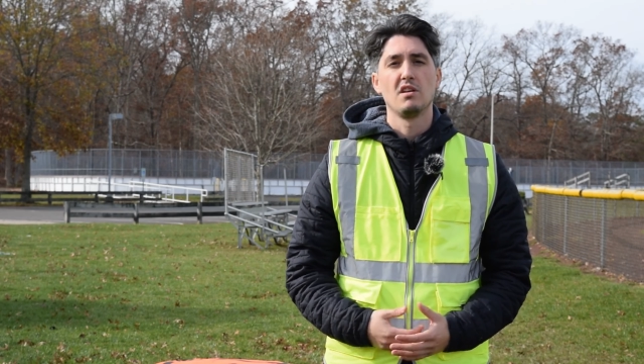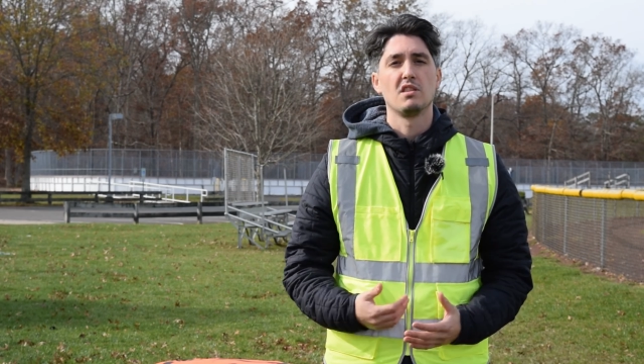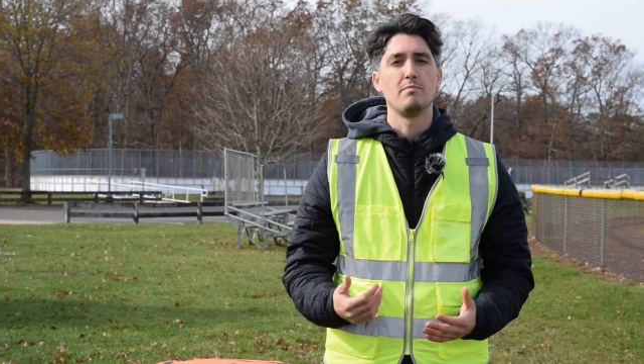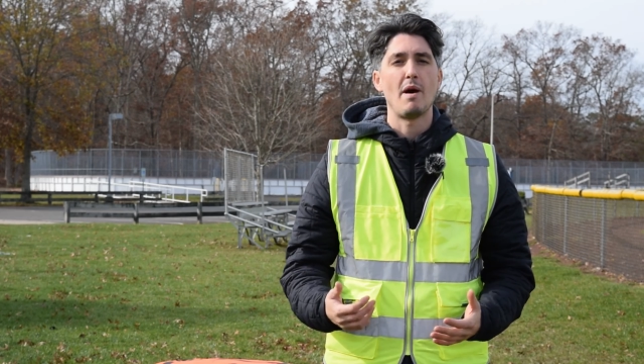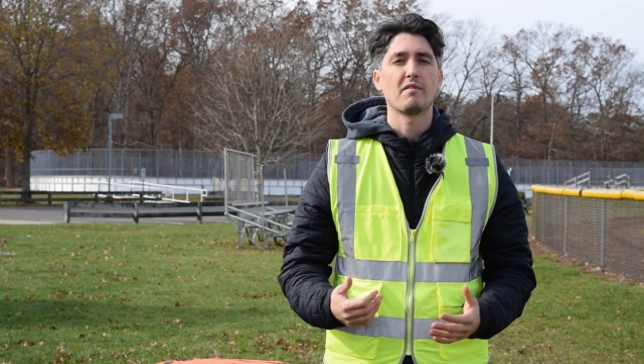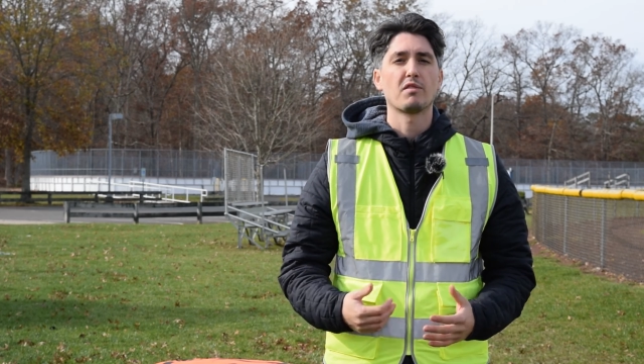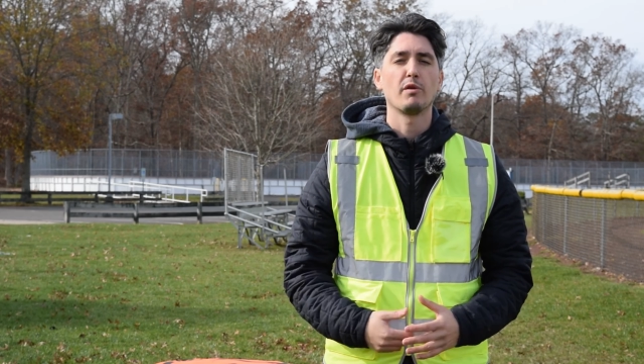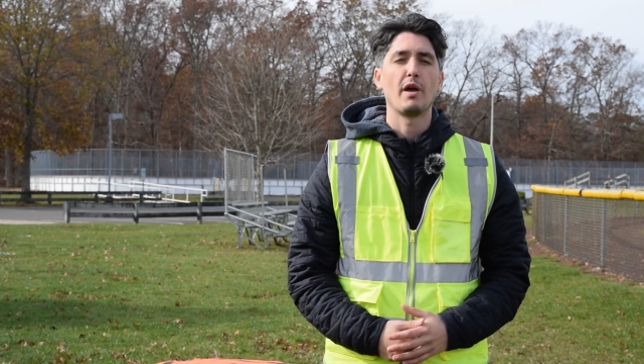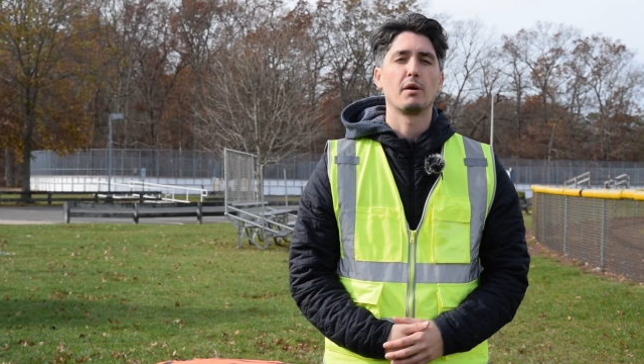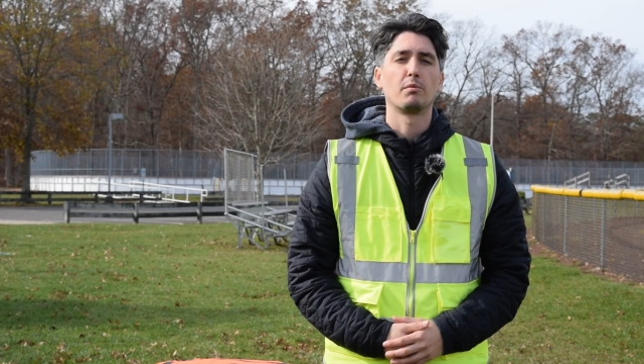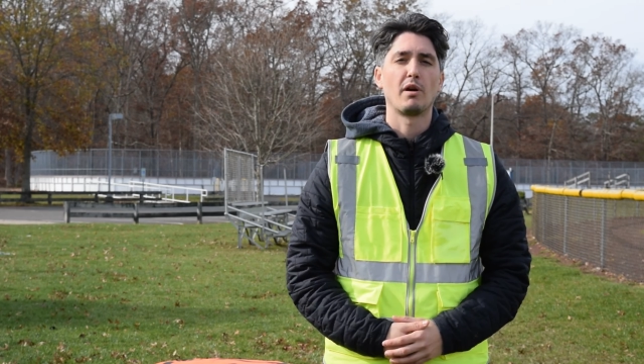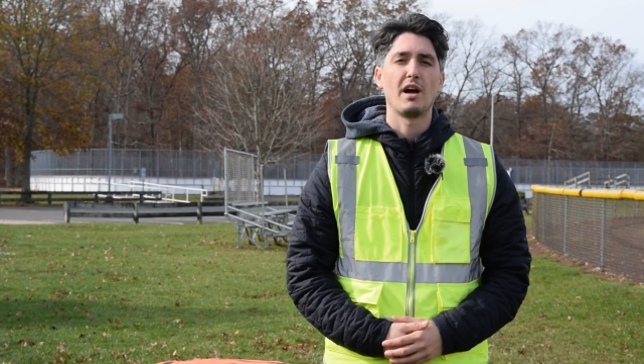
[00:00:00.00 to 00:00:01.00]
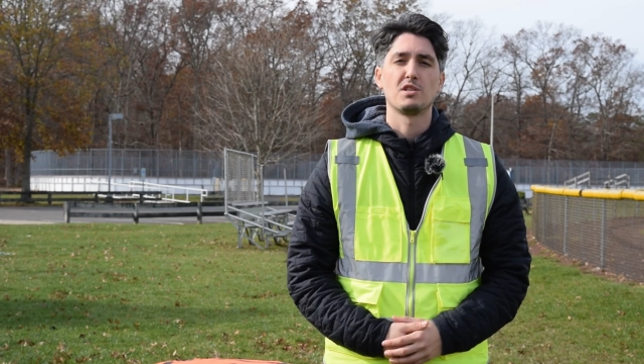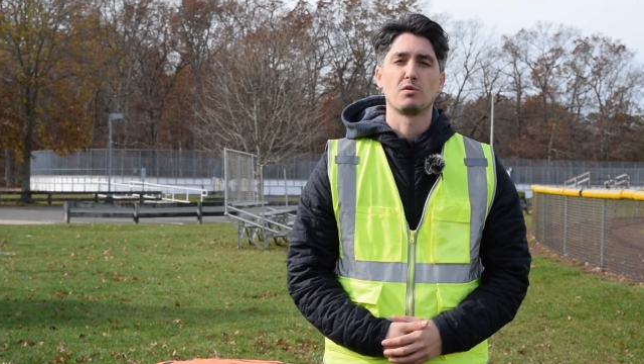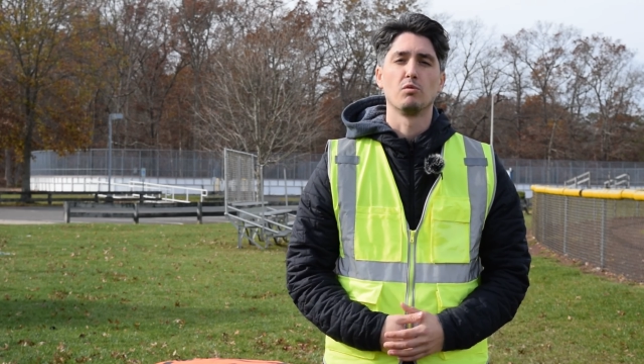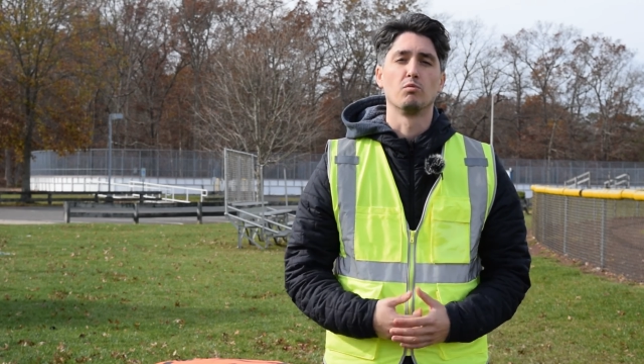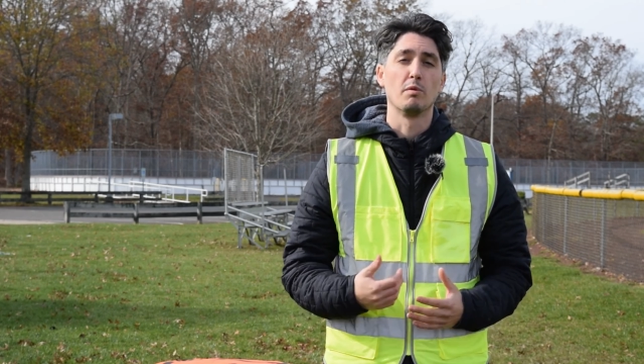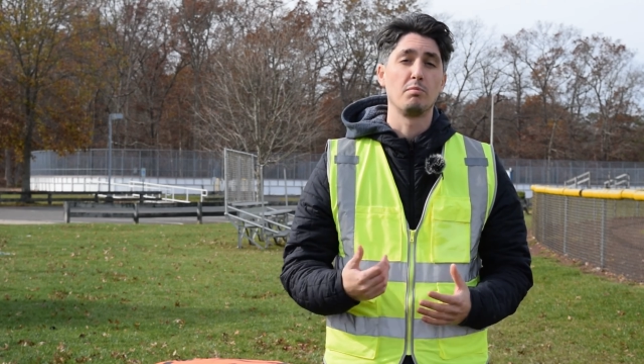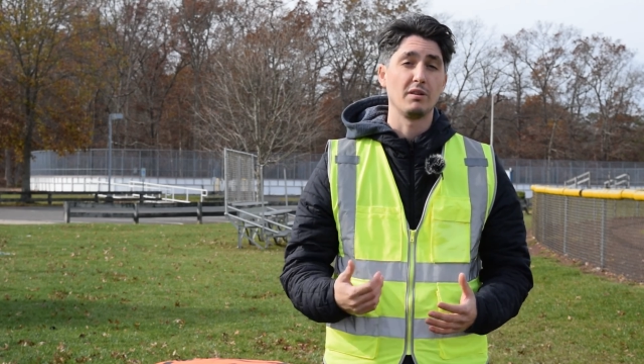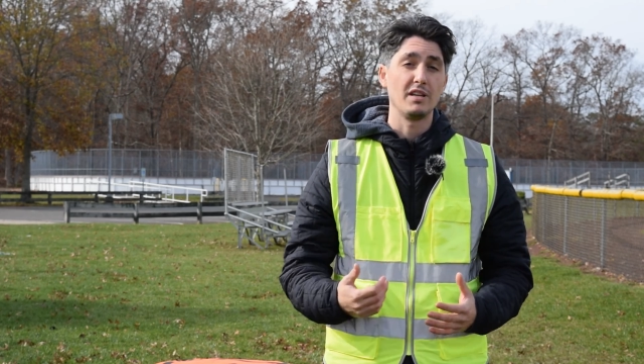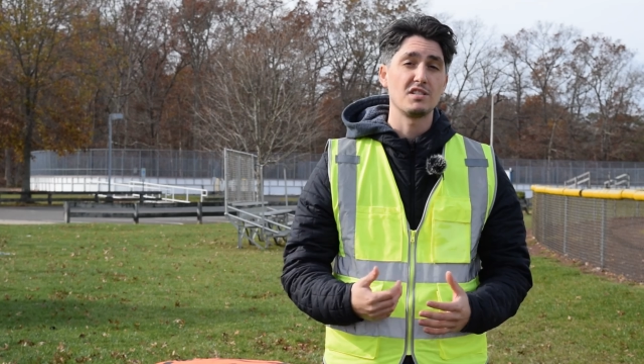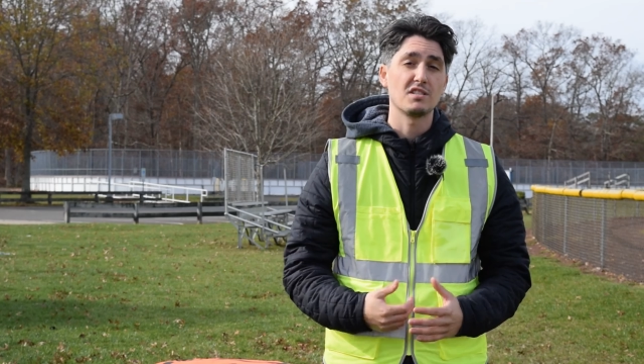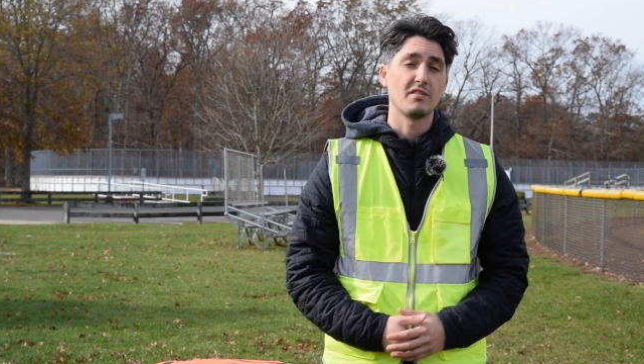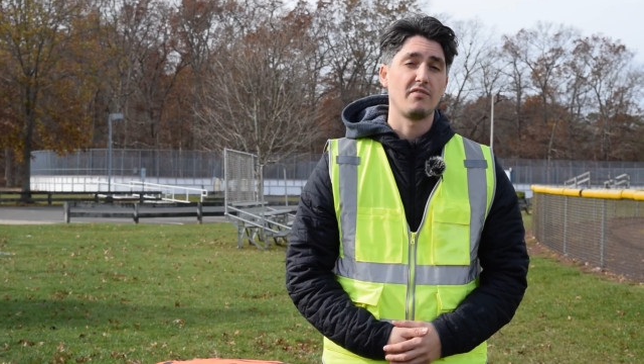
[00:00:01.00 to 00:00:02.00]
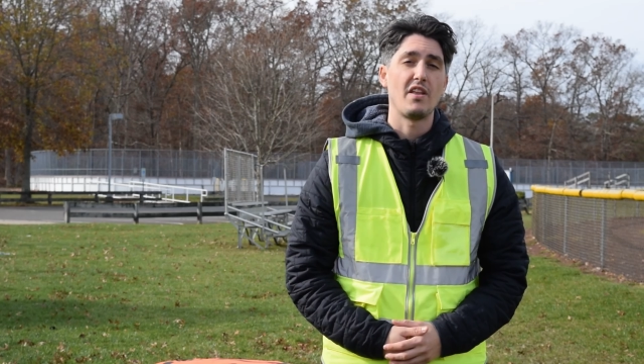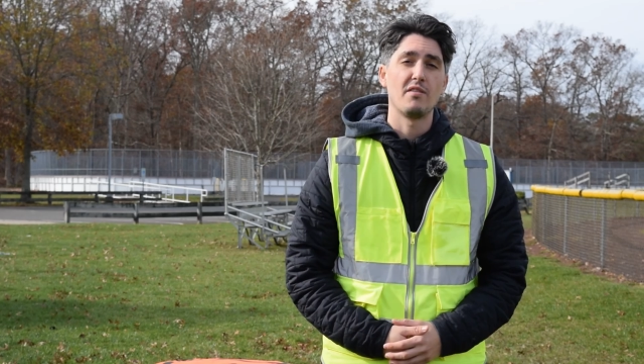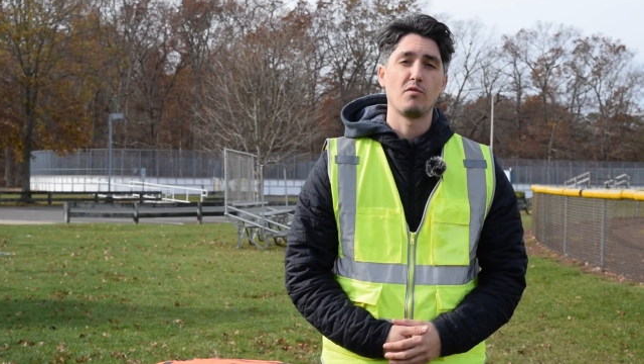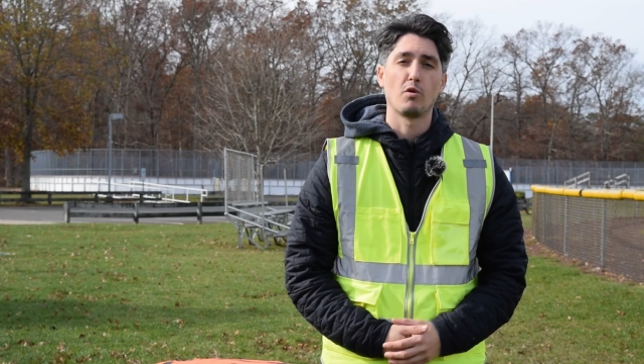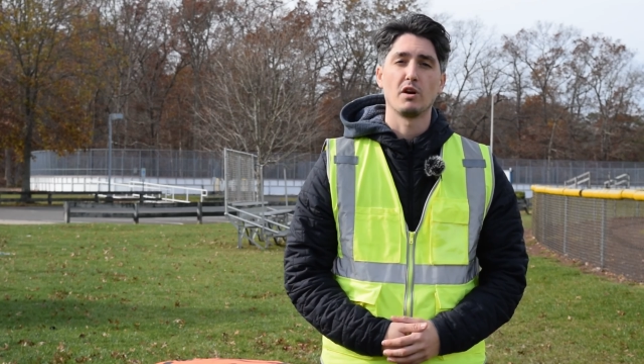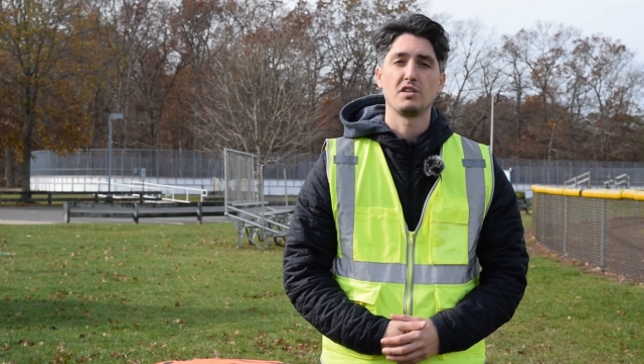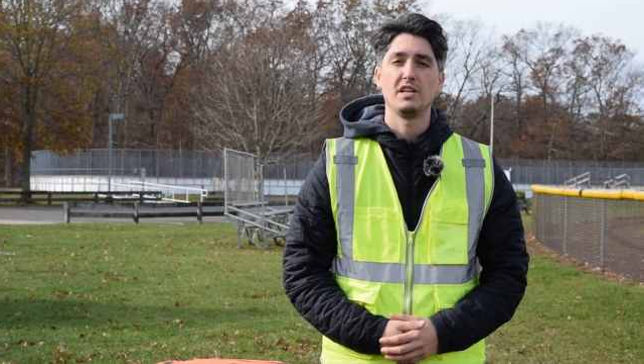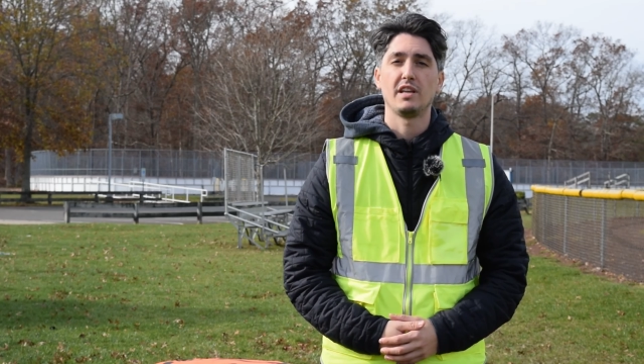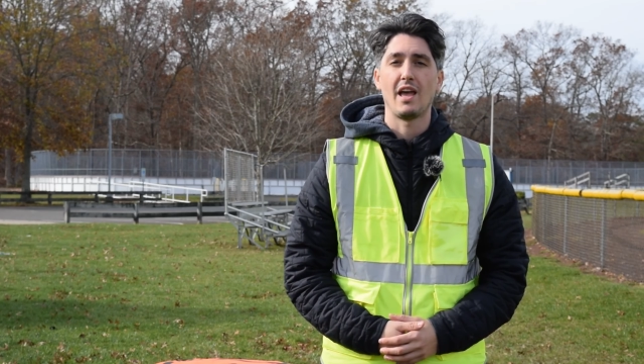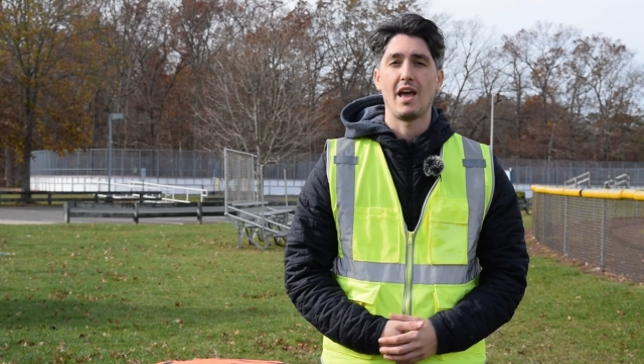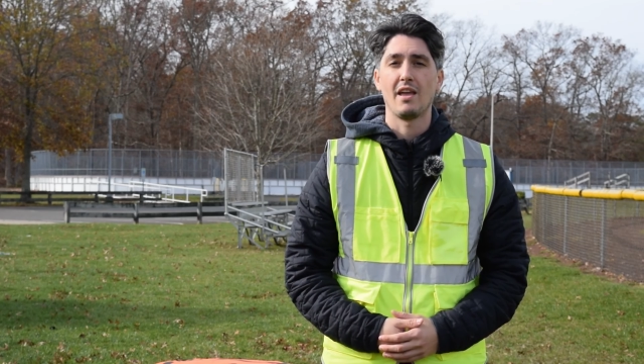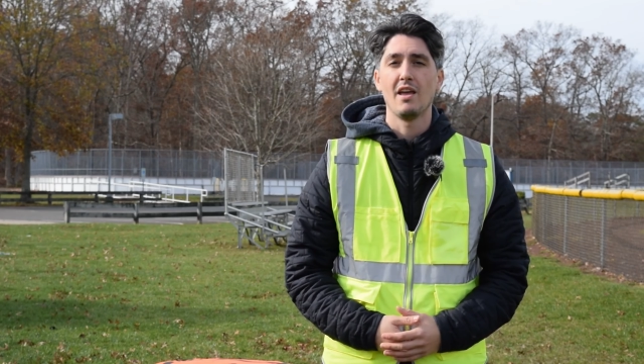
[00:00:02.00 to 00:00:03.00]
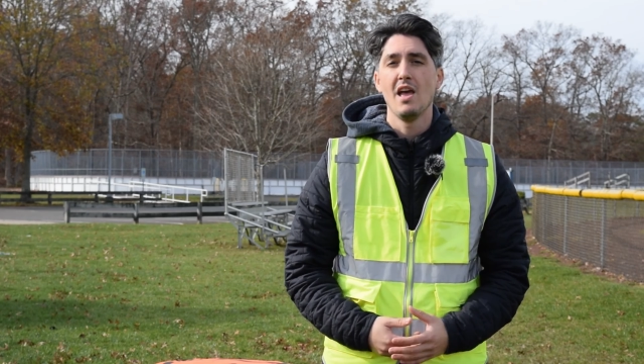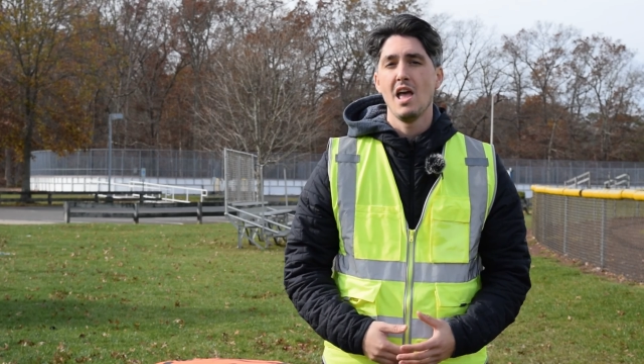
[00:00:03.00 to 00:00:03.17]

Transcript: the Mavic 3 Enterprise replaces the Phantom 4 RTK